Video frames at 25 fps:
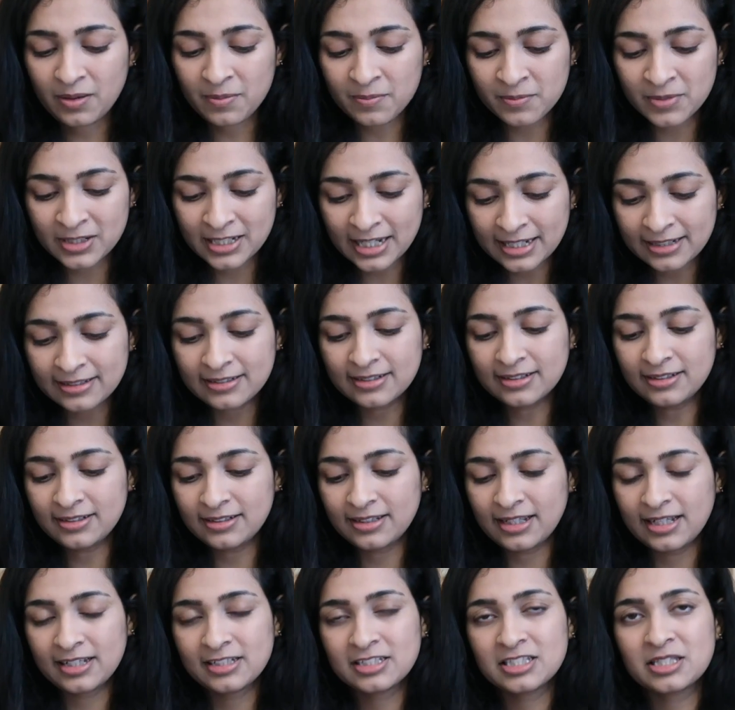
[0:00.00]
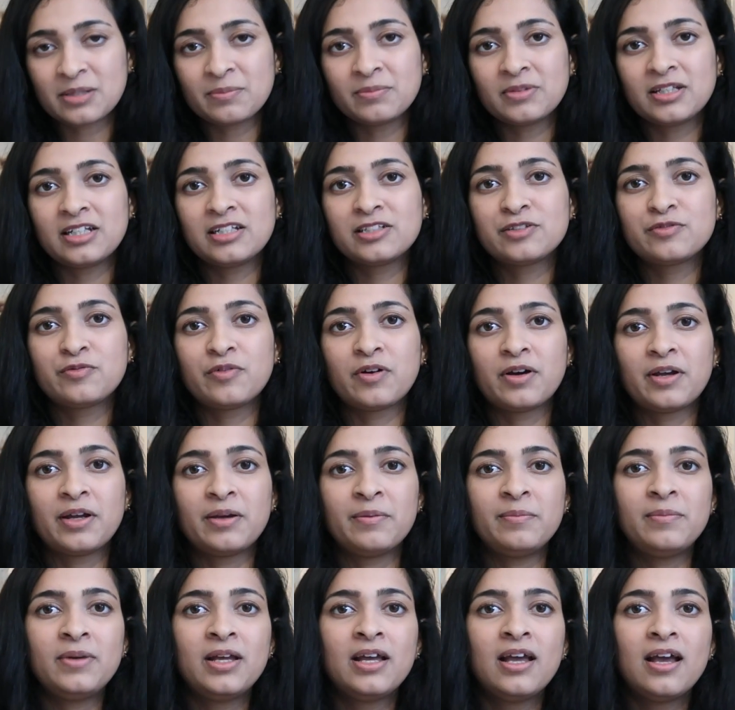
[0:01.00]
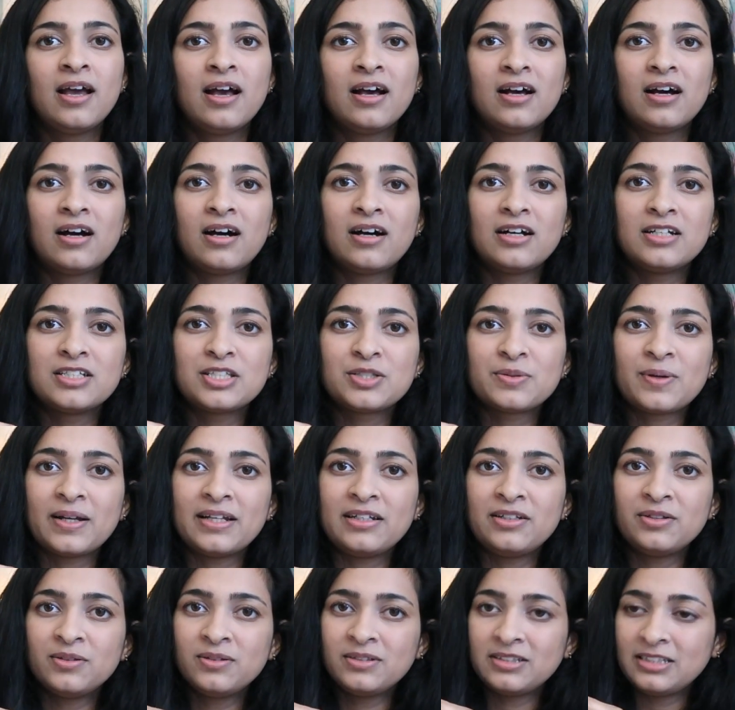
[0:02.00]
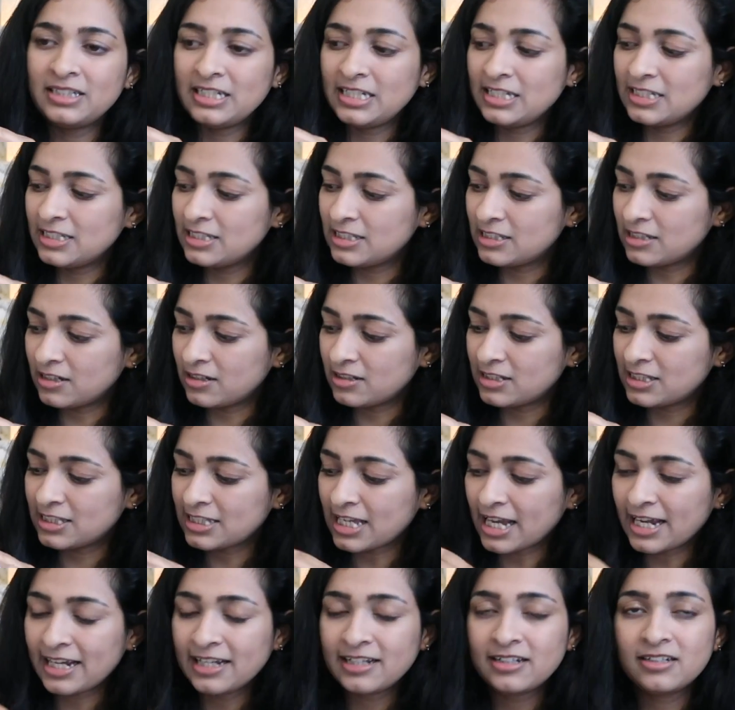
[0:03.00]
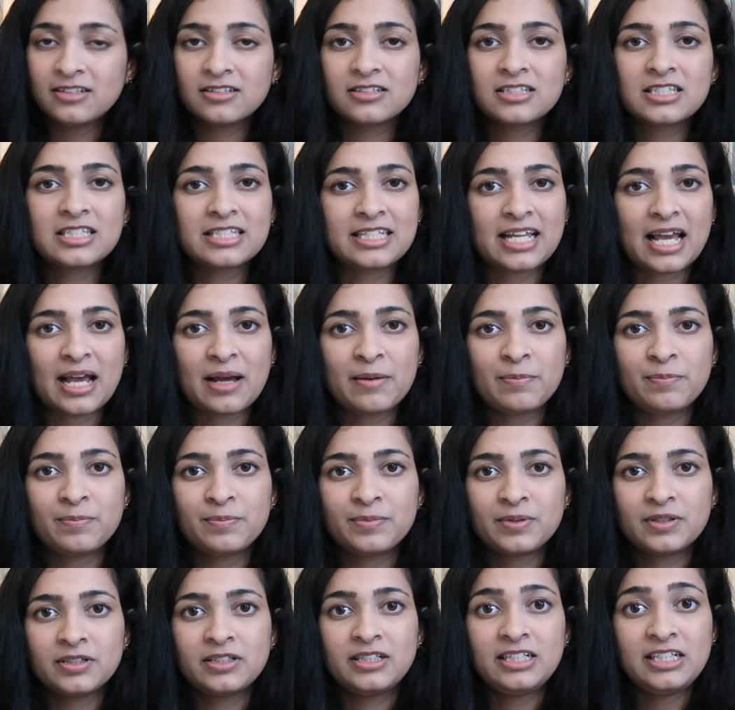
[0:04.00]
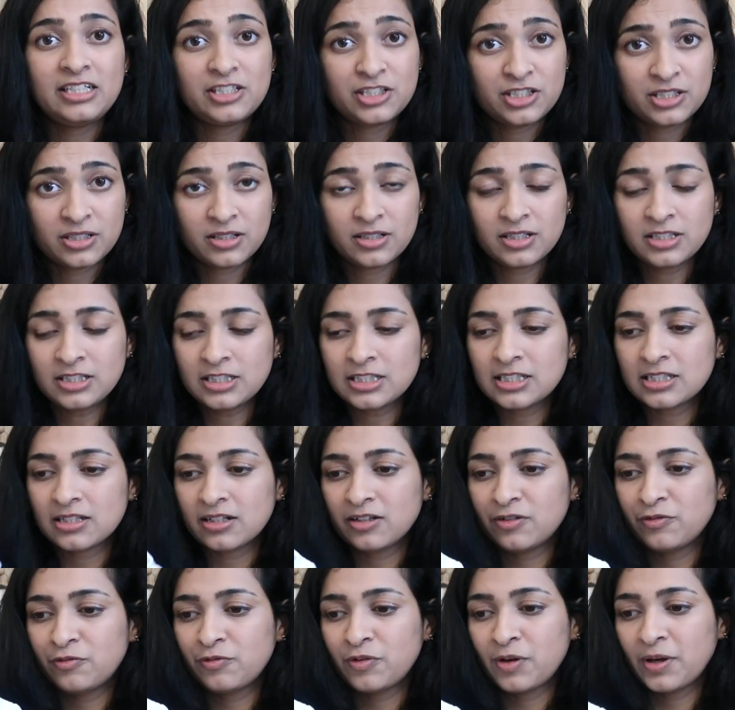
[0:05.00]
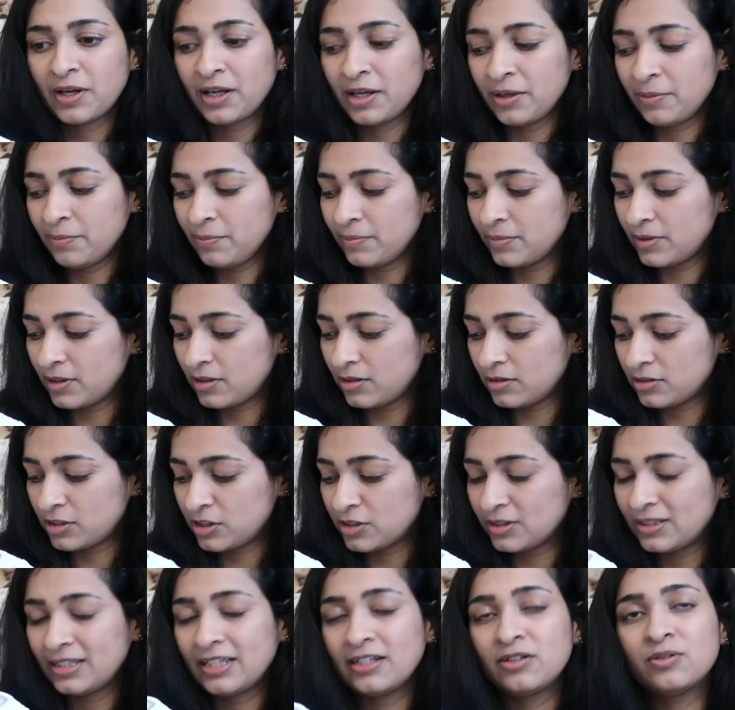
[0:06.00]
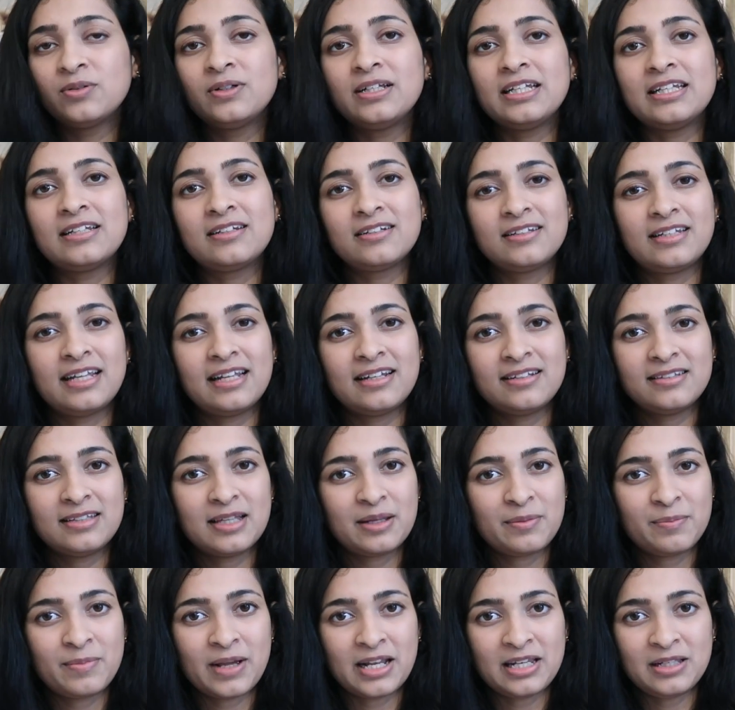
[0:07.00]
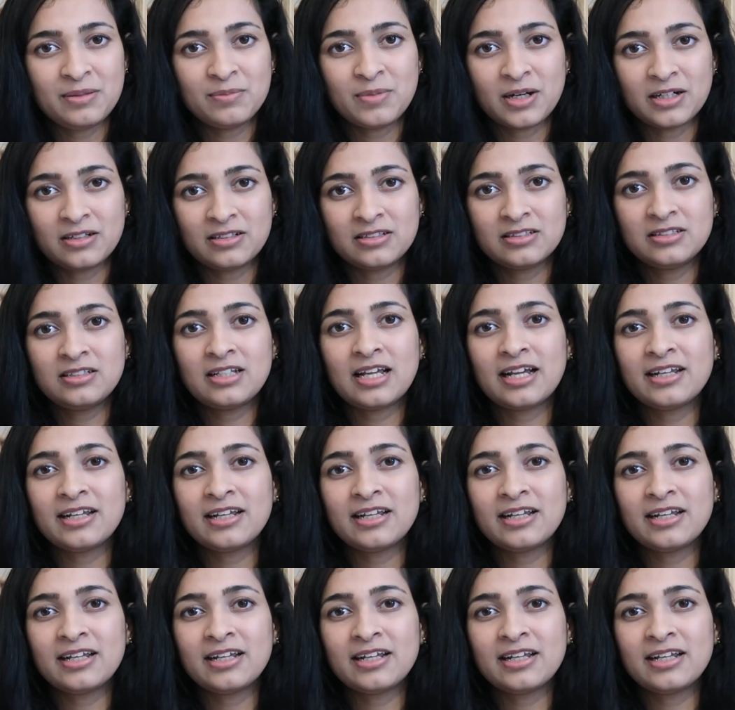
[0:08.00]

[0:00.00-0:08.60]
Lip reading: But I did take some things for him. So I took these side snap t-shirts for him so they don't irritate their belly button.